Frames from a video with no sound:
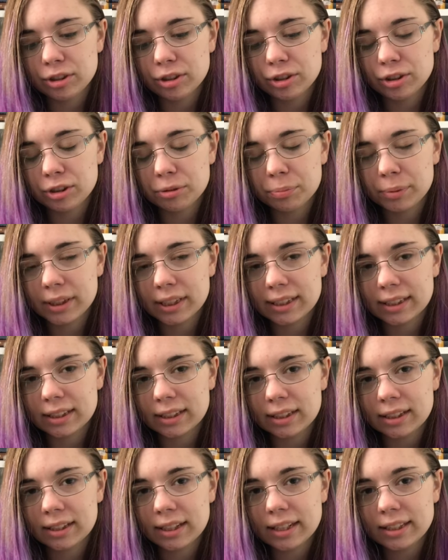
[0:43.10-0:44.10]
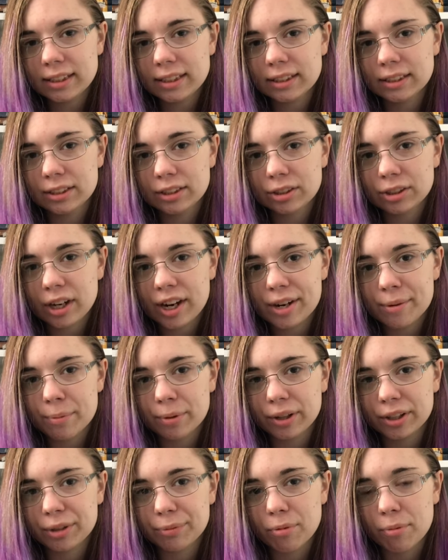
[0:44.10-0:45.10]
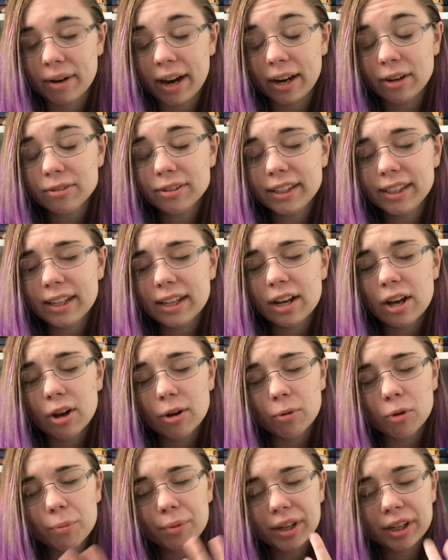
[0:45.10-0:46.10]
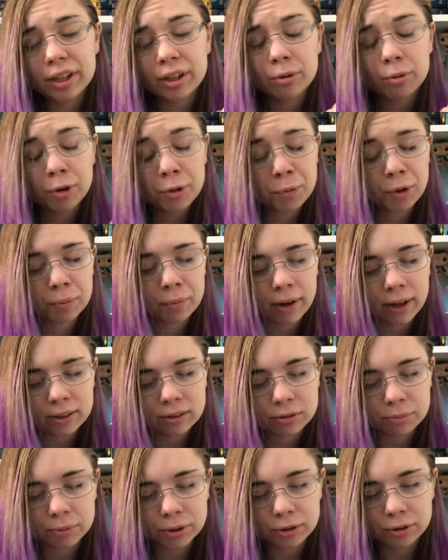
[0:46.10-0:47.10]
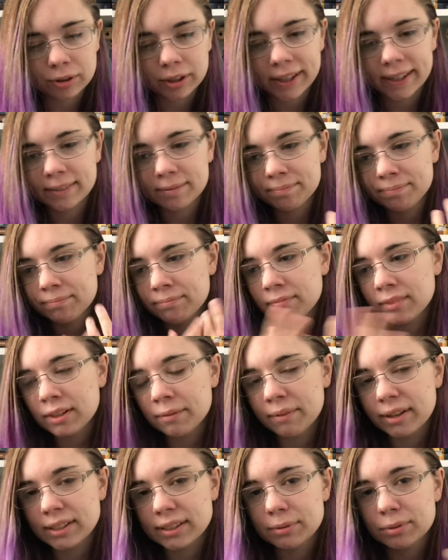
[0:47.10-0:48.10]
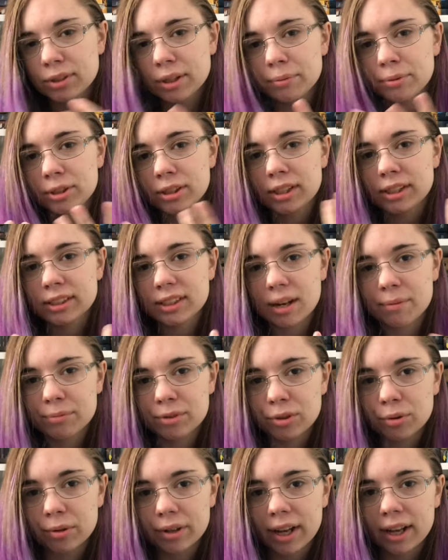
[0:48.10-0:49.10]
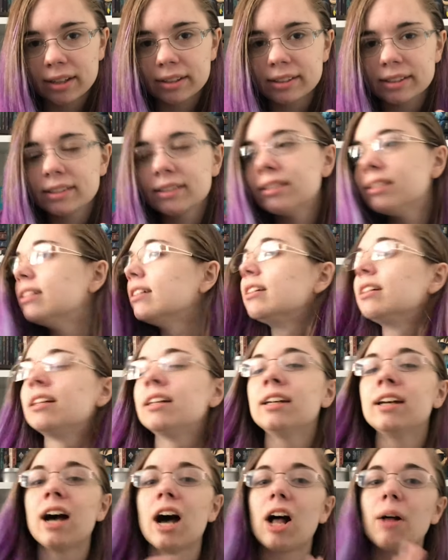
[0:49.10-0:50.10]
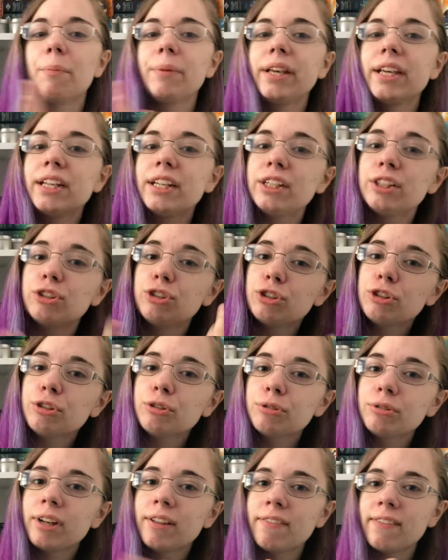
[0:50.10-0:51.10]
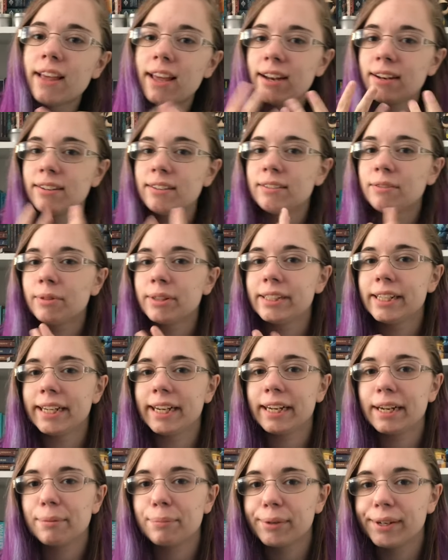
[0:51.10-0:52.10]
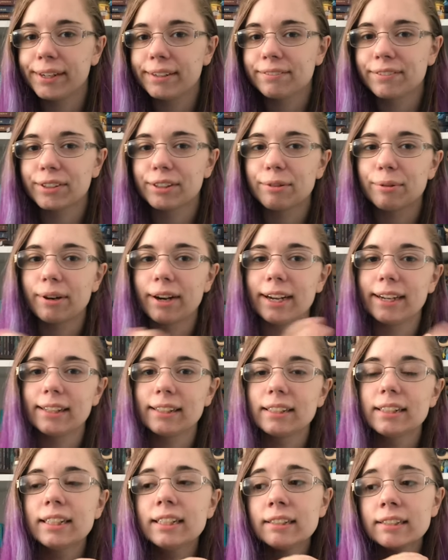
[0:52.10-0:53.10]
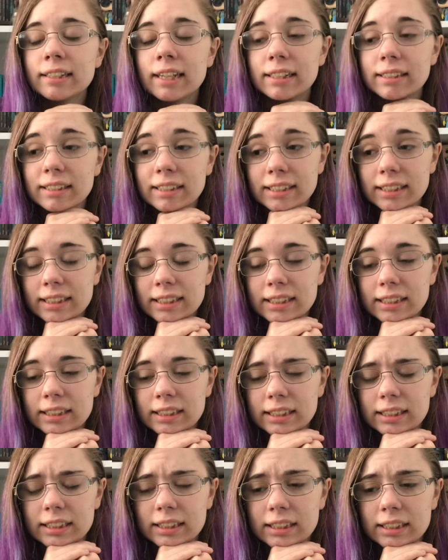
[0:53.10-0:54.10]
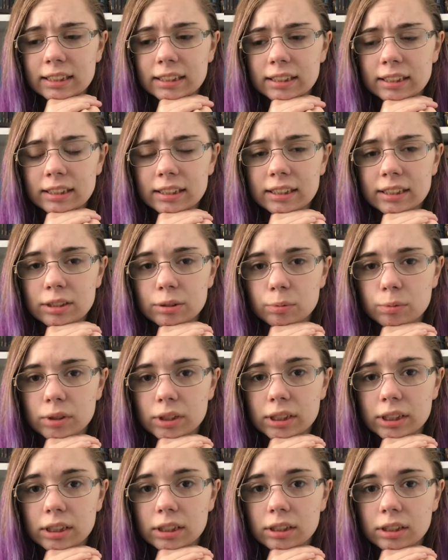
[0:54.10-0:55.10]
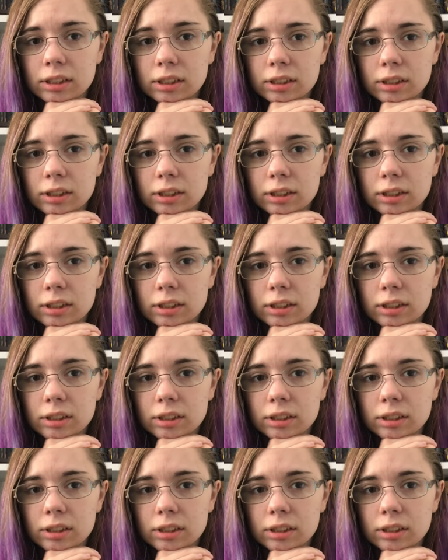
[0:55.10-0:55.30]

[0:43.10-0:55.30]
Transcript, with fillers: shipping is a little less than desirable at the moment. I only will be getting one more box from Loot Crate. My subscription has come to an end. I'll be getting June, and then we're taking a break for a while. Unless they, like, get a really,